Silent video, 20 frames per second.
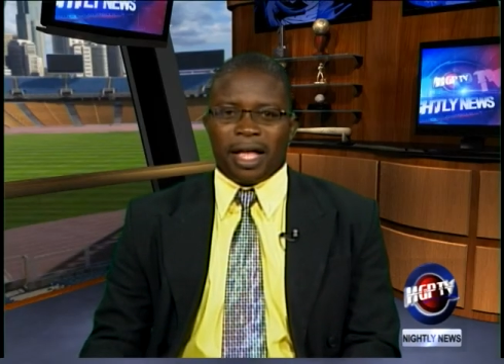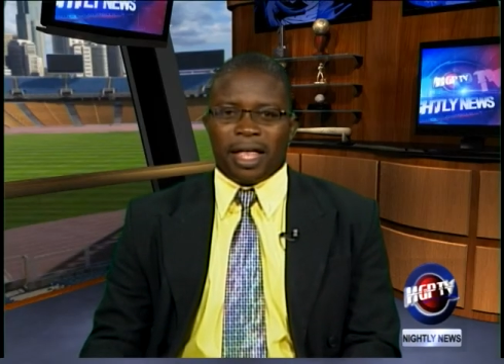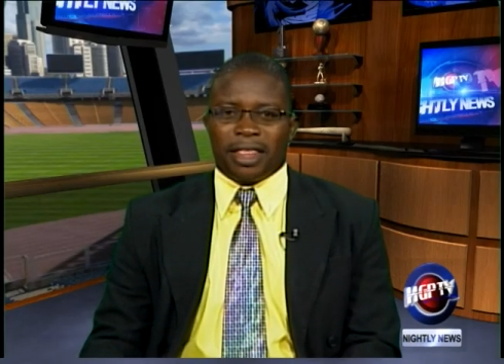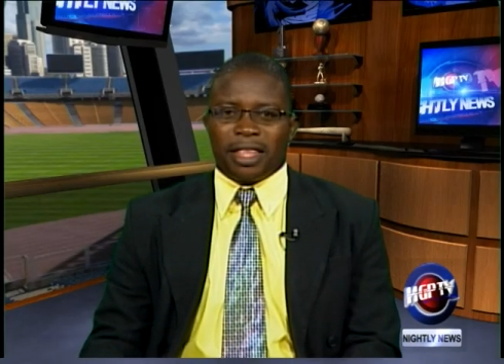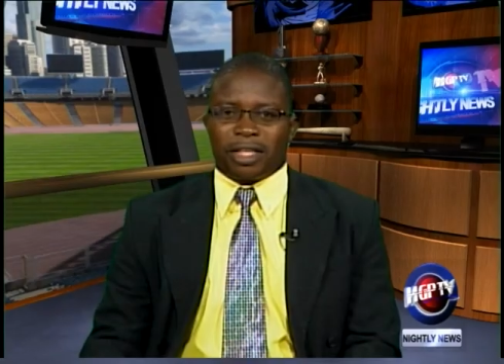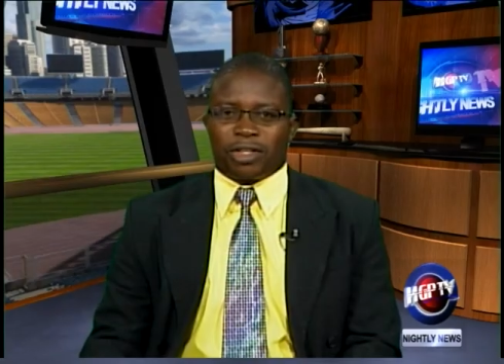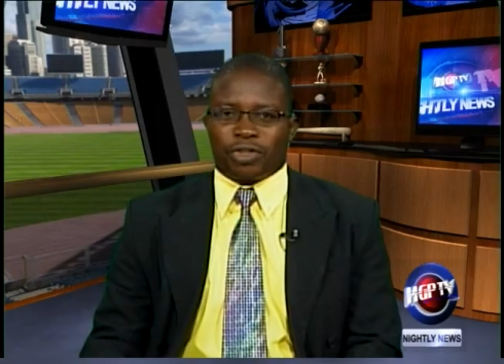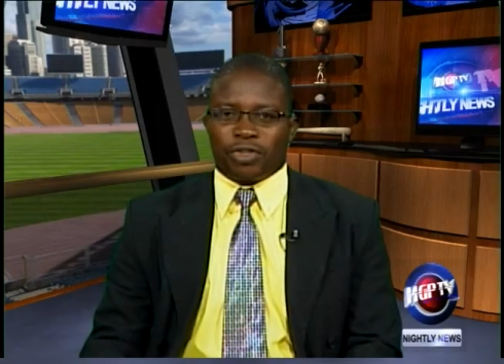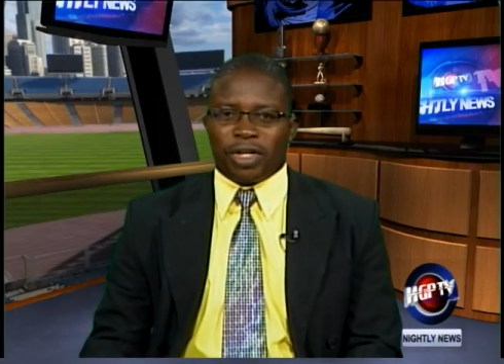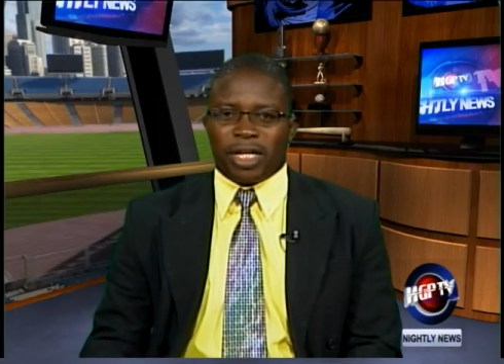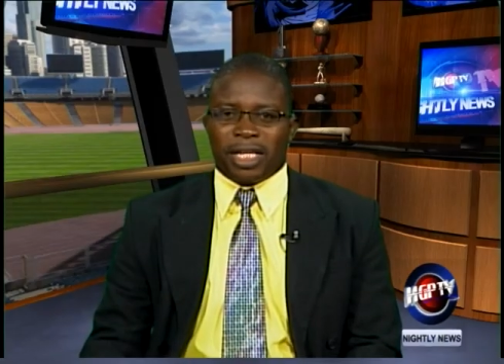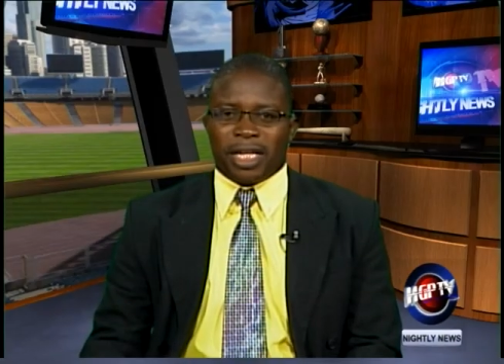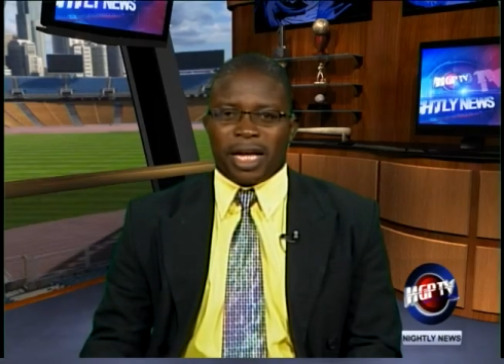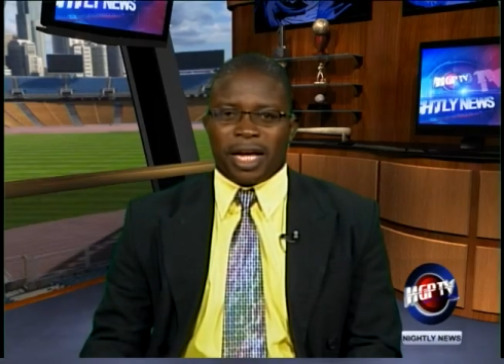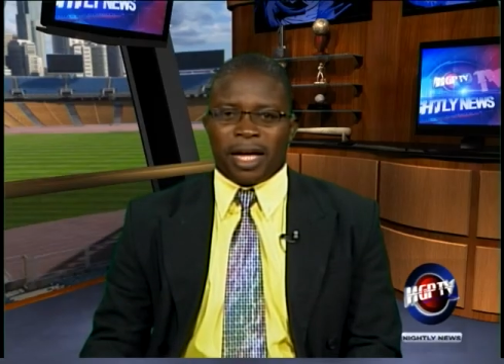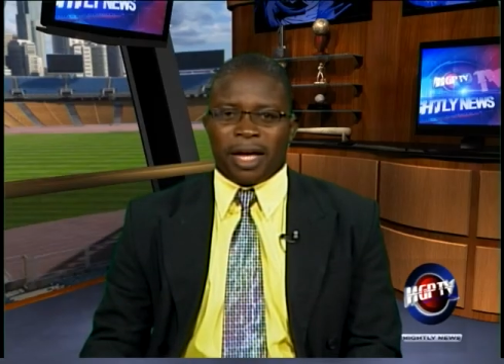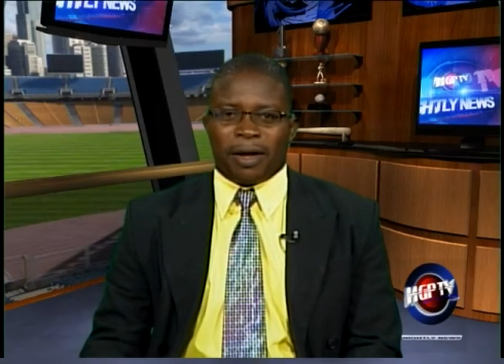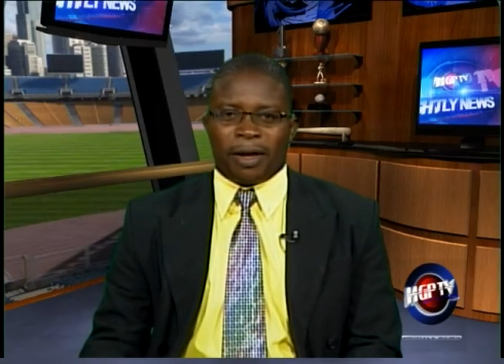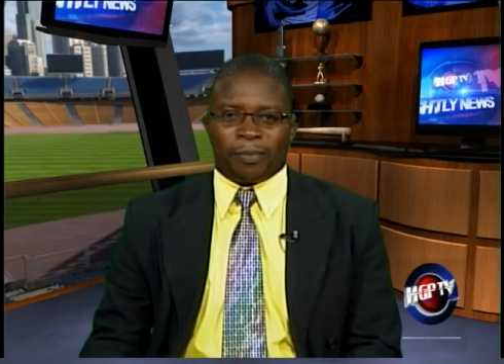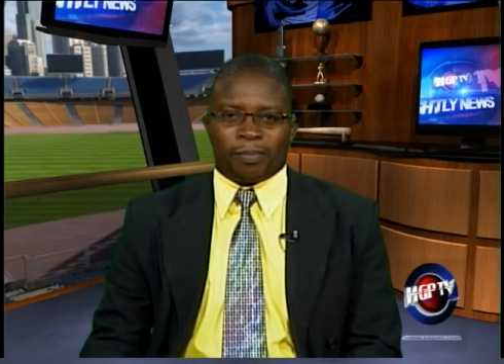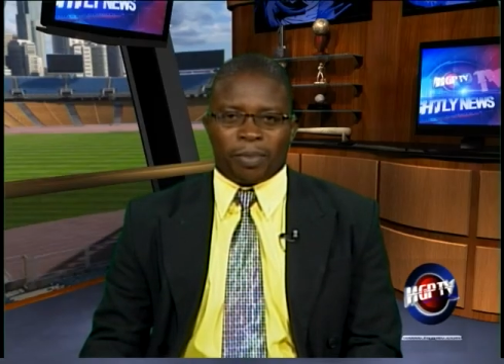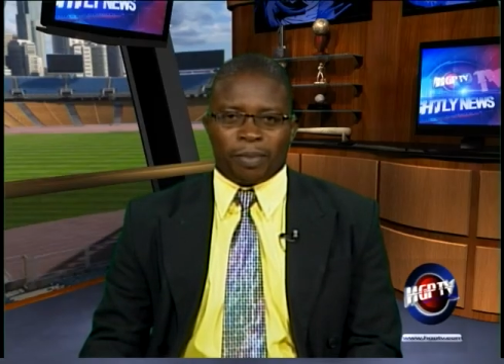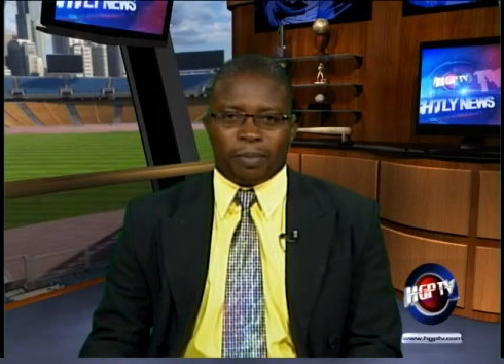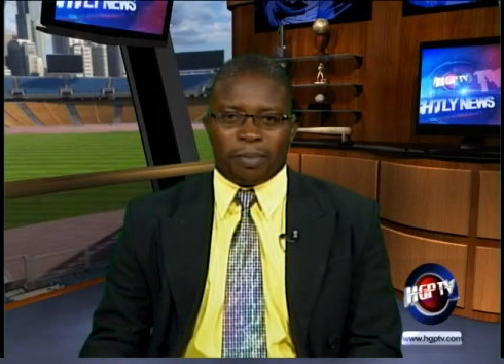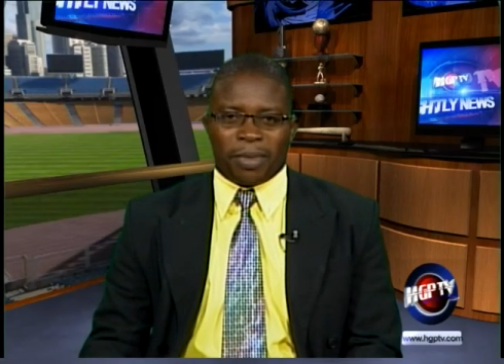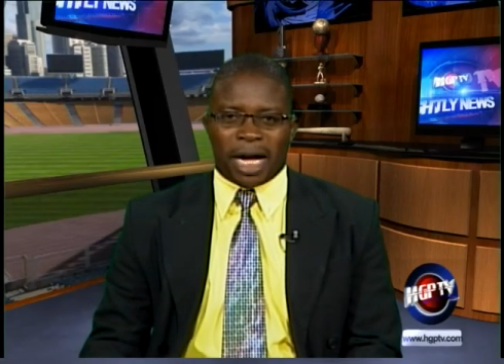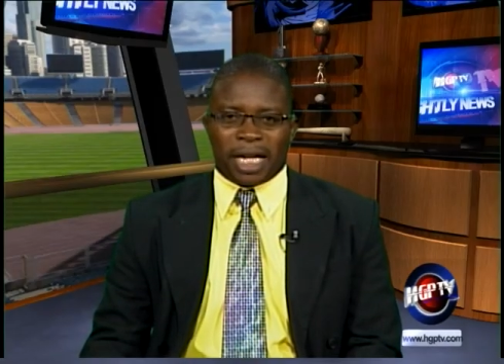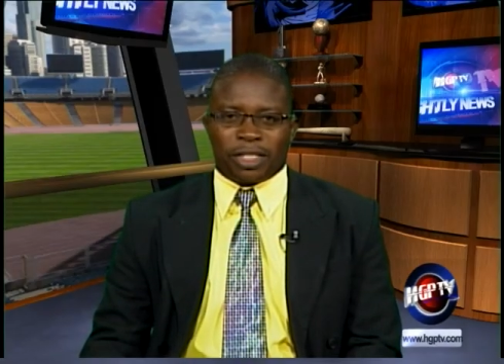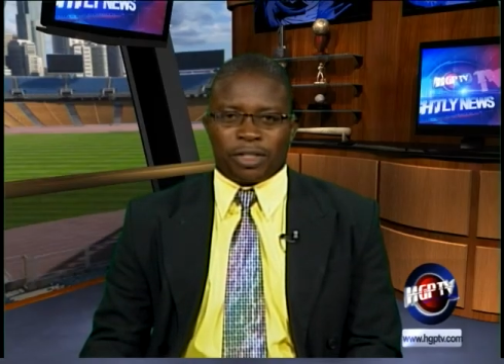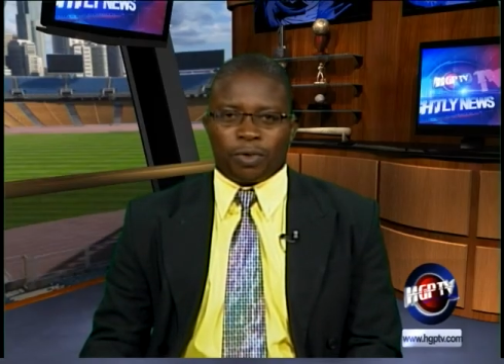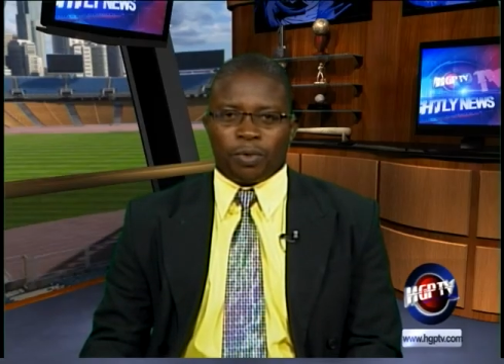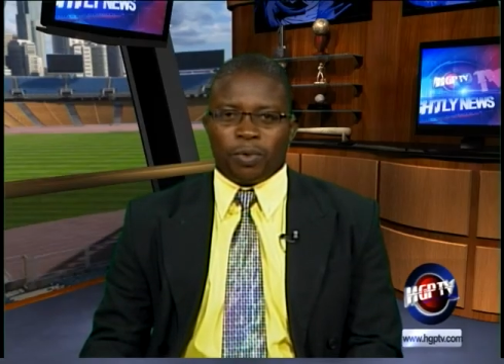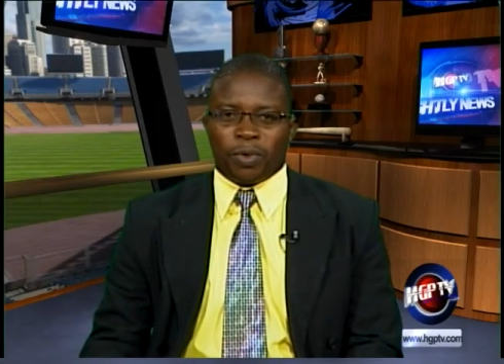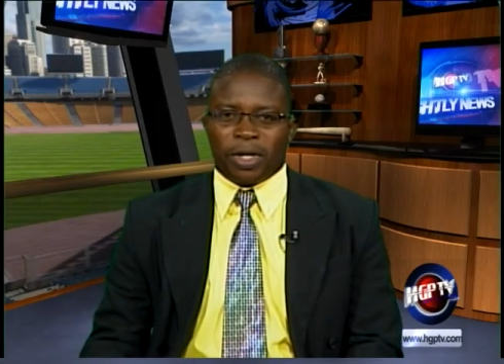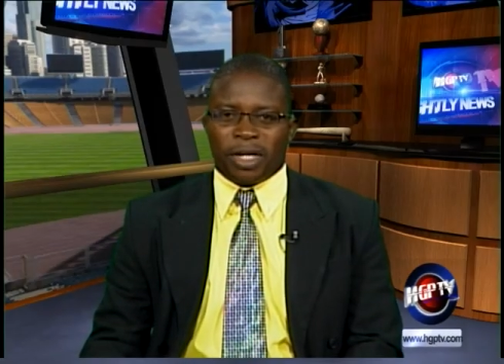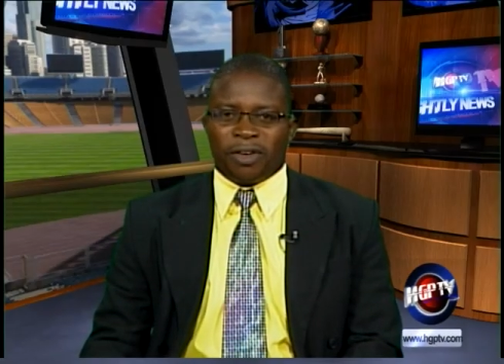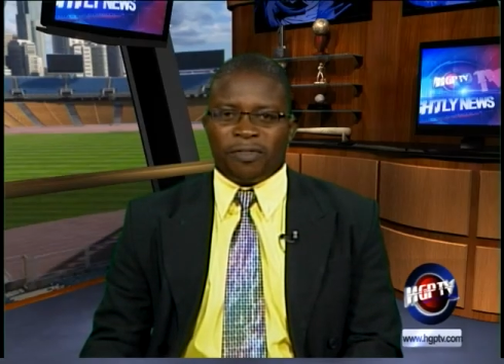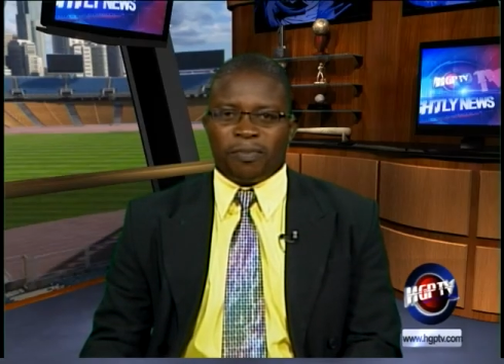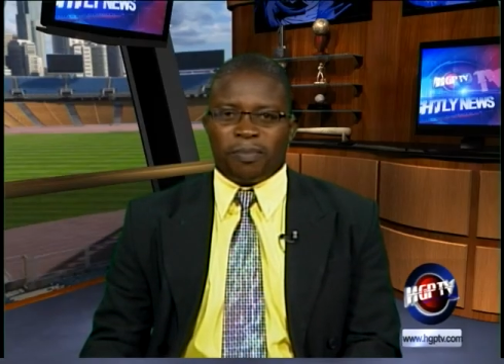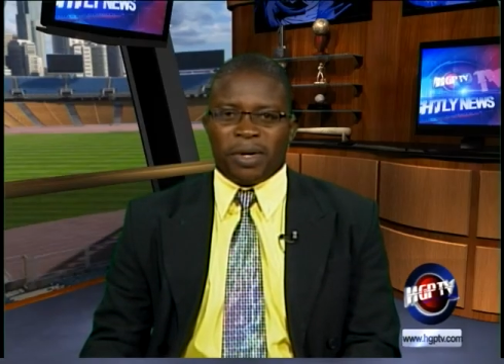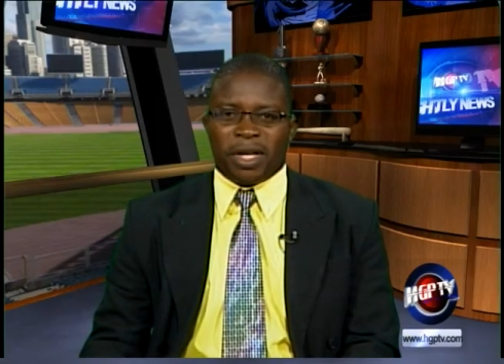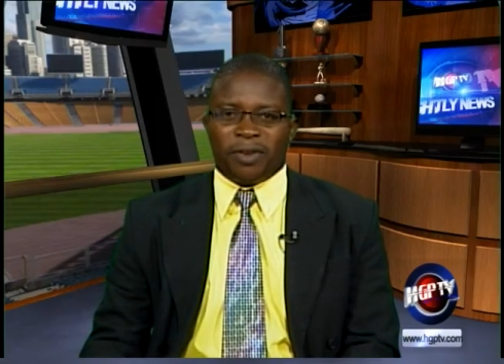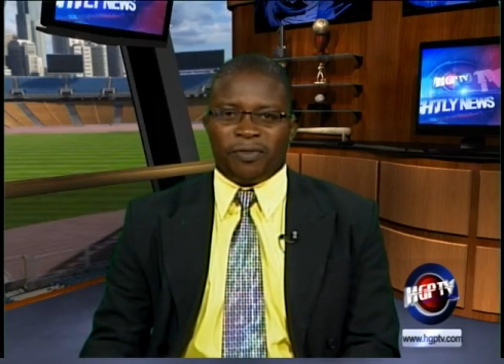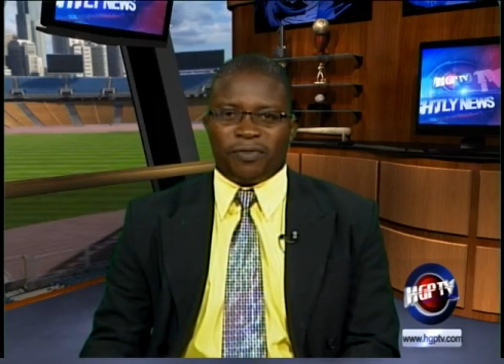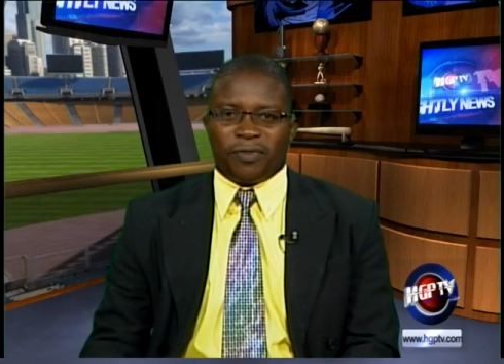the 3-day match would have been